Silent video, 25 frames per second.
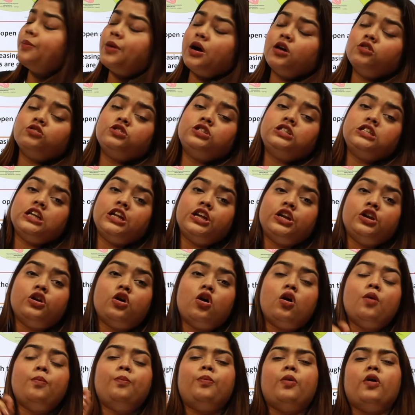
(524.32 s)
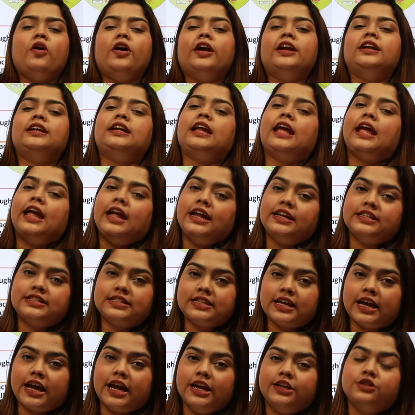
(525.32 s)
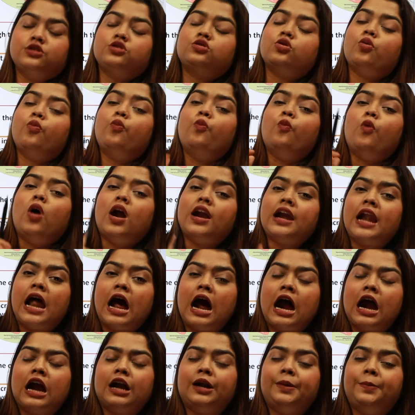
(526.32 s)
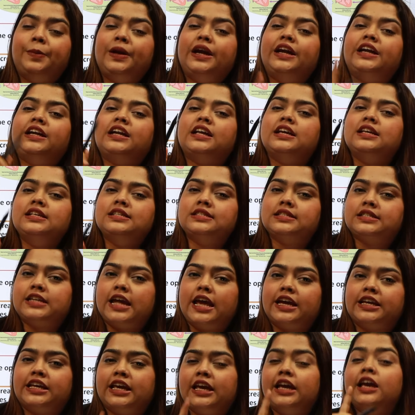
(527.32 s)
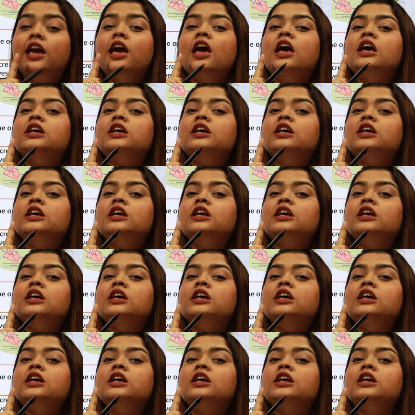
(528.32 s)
about 0.8 seconds. So one heartbeat is taking